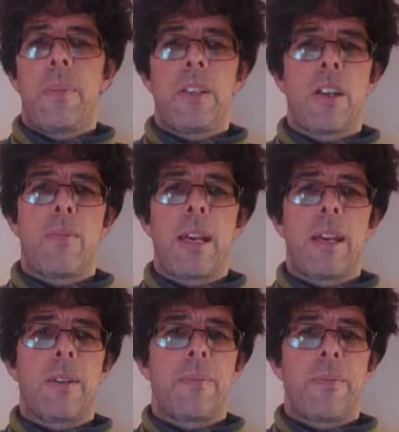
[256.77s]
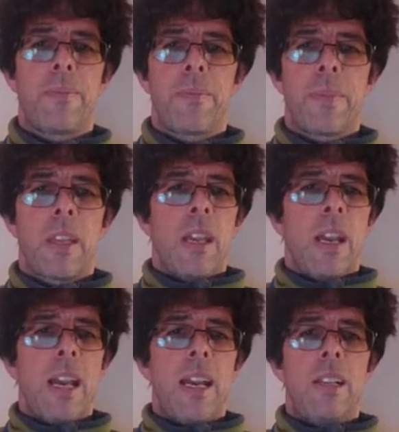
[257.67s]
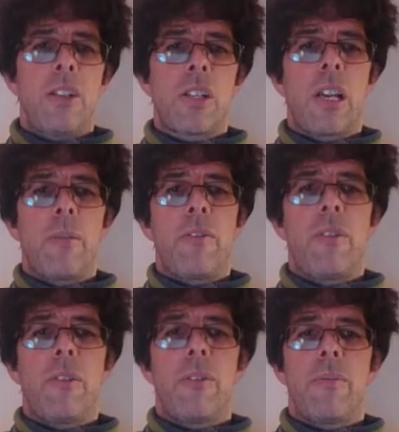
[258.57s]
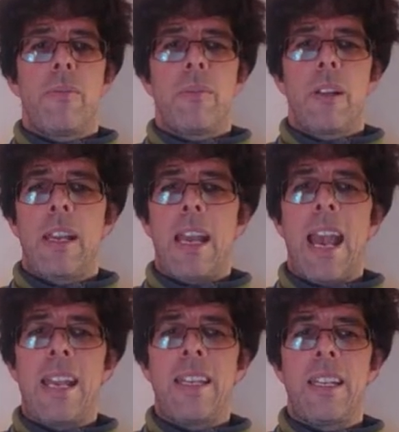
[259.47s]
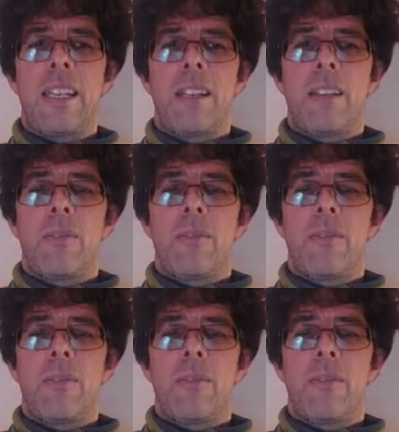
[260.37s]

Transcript: to go back. And just like before, click hand in.